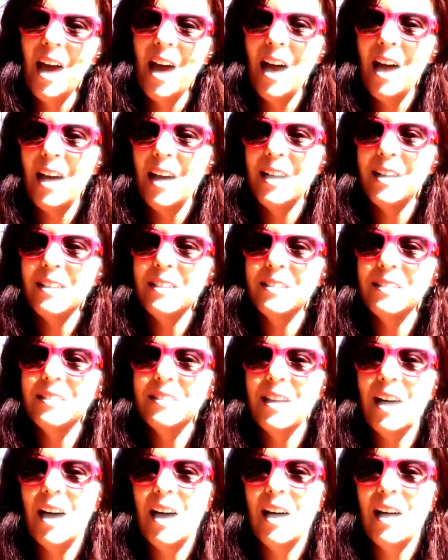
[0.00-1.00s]

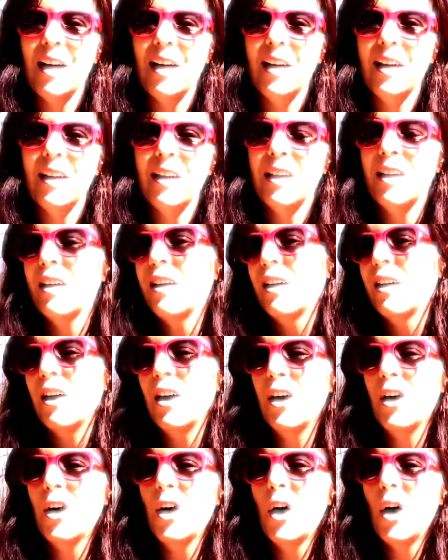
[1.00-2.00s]
as I
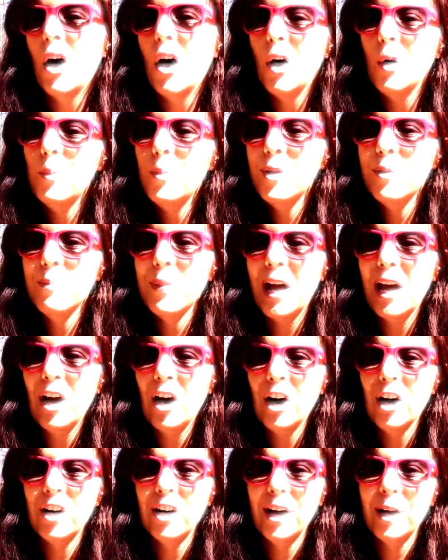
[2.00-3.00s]
open my
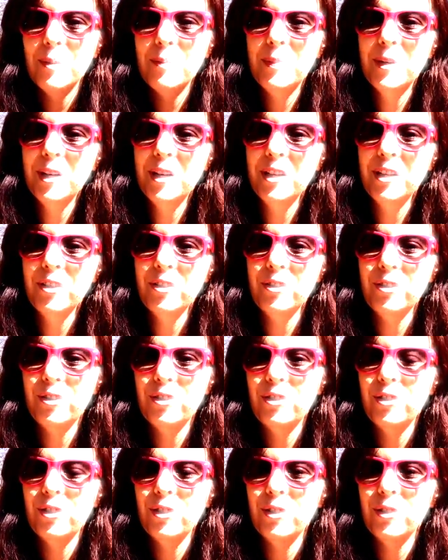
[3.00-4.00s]
heart up
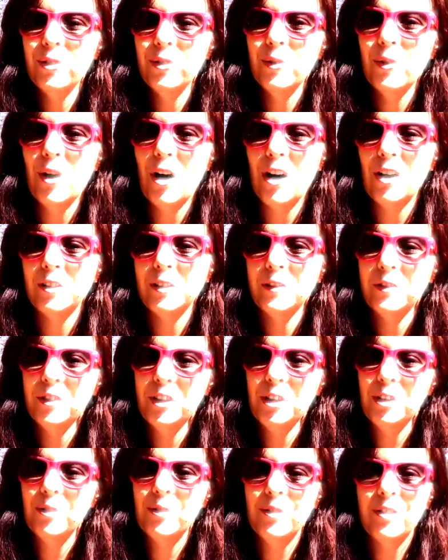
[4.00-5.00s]
to all of
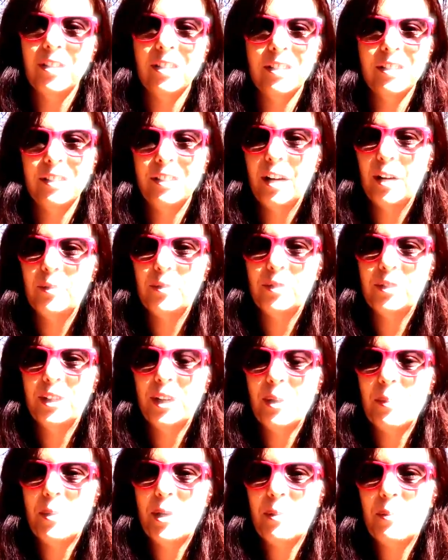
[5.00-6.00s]
you
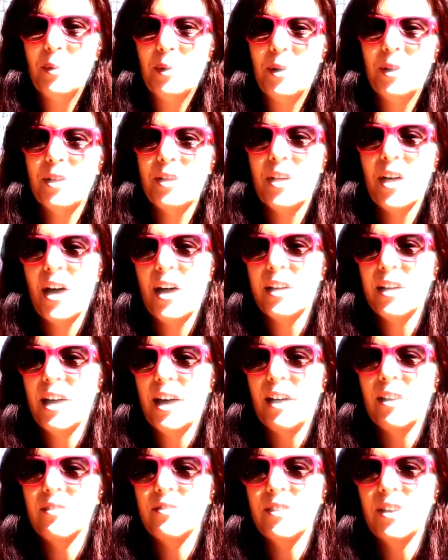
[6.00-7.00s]
lovely people that
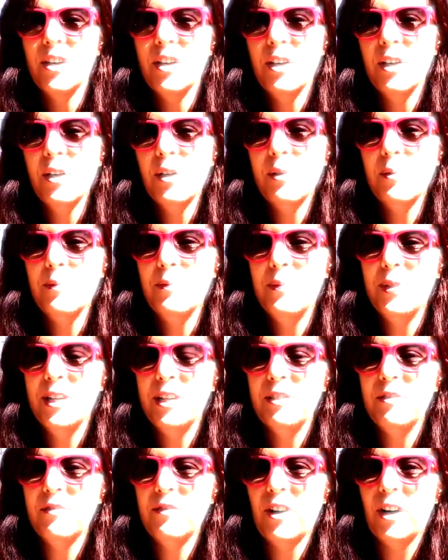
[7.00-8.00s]
have
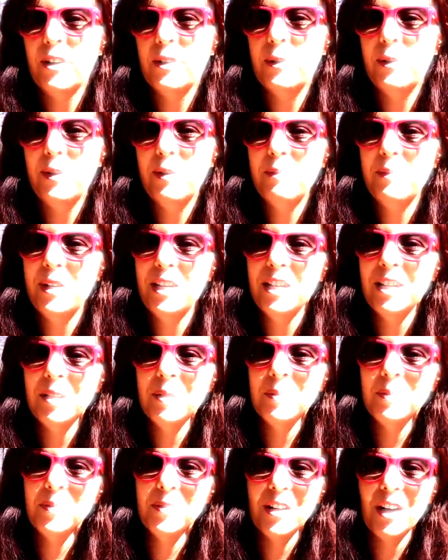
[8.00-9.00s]
been following me
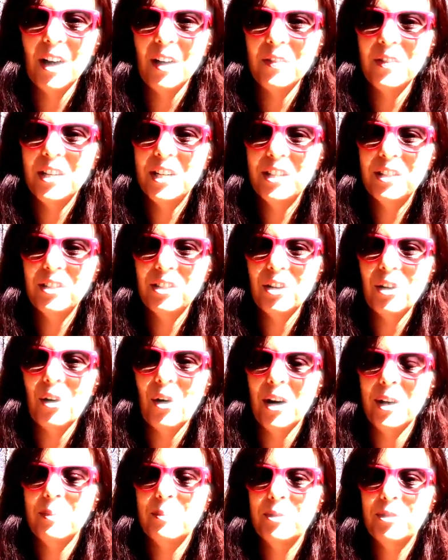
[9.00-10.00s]
on this
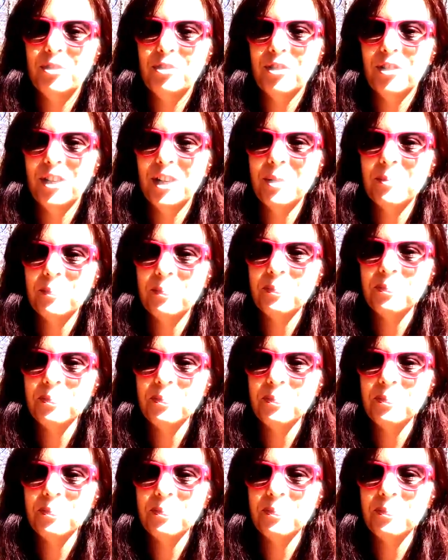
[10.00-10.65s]
incredible journey.